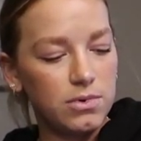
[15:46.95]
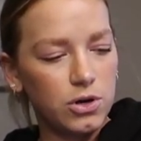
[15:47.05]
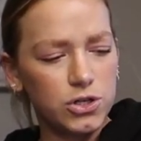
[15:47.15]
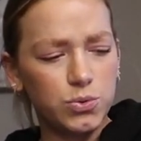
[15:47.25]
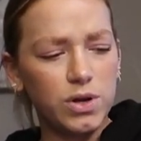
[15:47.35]

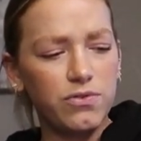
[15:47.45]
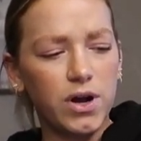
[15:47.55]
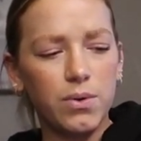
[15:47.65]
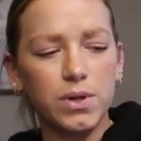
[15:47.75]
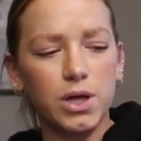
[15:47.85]
or a
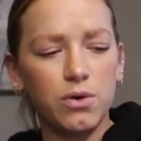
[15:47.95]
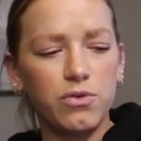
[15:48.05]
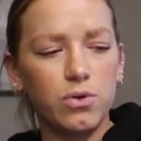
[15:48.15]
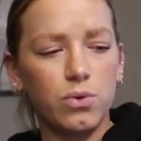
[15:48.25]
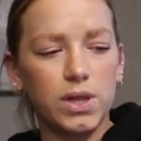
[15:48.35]
24-hour
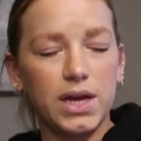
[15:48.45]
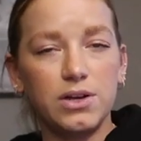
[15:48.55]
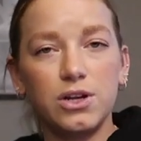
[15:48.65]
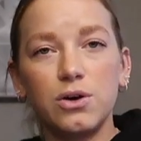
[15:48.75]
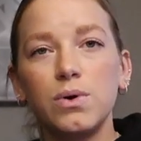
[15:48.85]
layover in
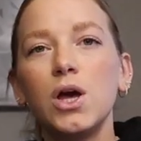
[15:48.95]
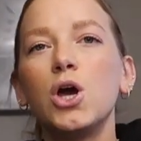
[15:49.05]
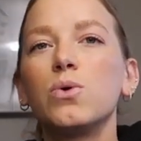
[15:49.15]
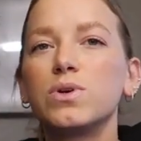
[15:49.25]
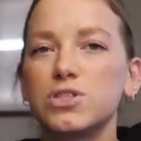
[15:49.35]
Orlando.
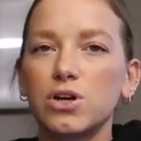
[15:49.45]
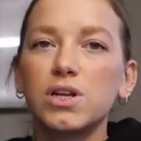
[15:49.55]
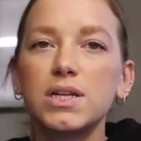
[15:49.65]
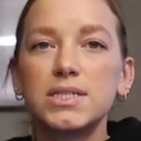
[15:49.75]
We started in